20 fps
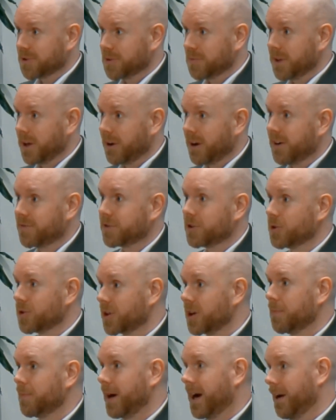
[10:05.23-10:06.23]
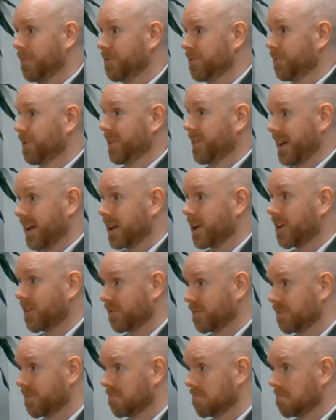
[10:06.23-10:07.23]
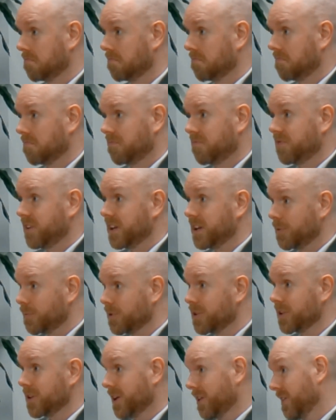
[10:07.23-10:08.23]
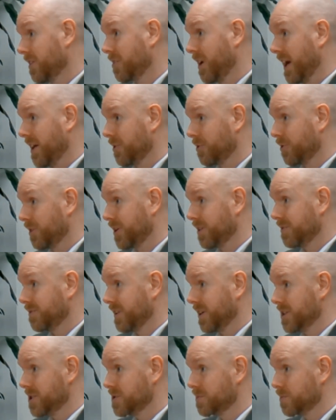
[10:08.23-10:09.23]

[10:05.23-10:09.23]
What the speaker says: They'll have to look at perhaps whether they can fit in with another category of eligible